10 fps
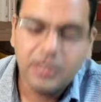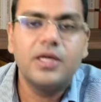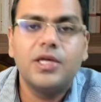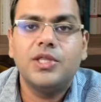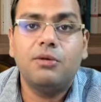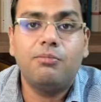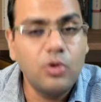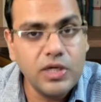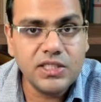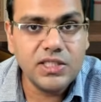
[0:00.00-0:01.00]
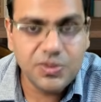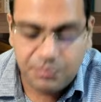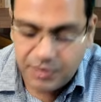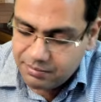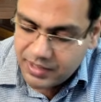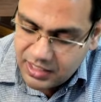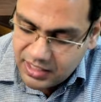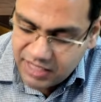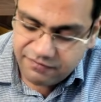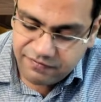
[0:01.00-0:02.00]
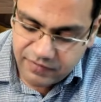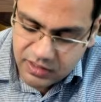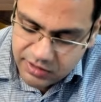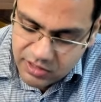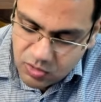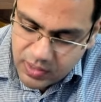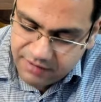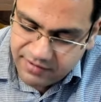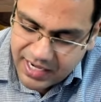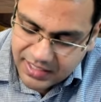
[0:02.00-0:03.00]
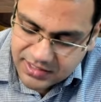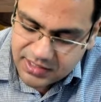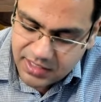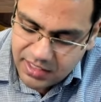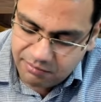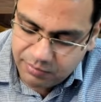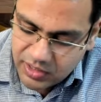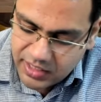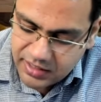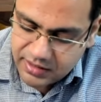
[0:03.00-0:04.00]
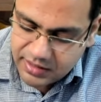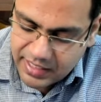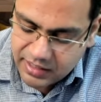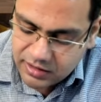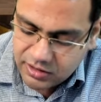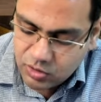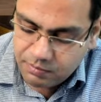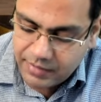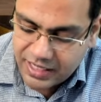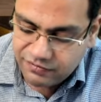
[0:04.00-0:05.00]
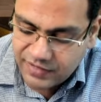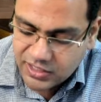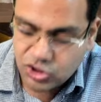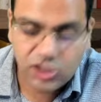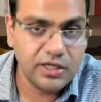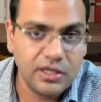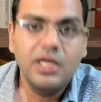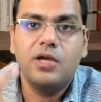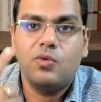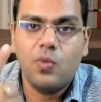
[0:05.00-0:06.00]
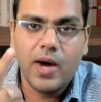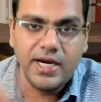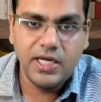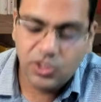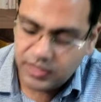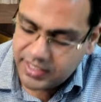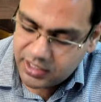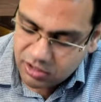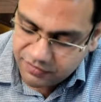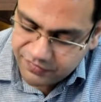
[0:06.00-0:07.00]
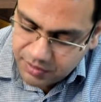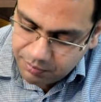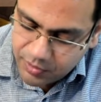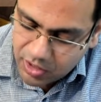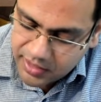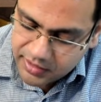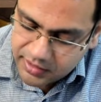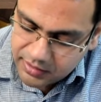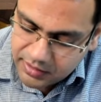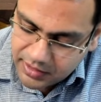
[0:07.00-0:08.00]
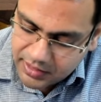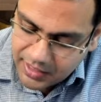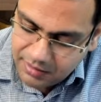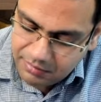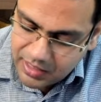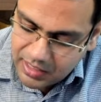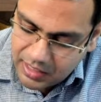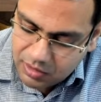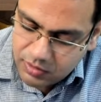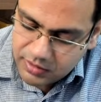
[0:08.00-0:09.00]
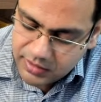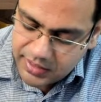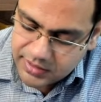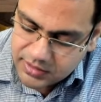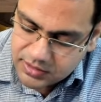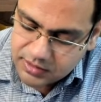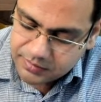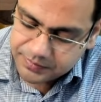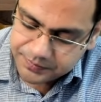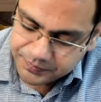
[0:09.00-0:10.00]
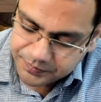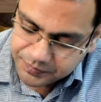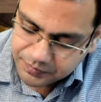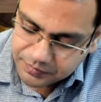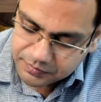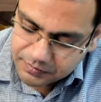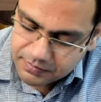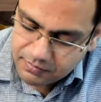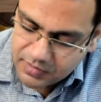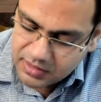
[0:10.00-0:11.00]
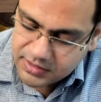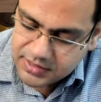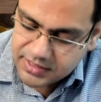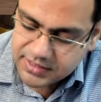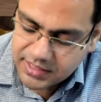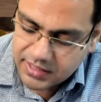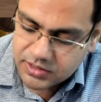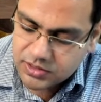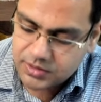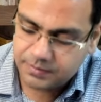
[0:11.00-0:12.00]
the bonus is payable if you have asked the employee that to manufacture 1 unit of the product, time allowed is 6 hours,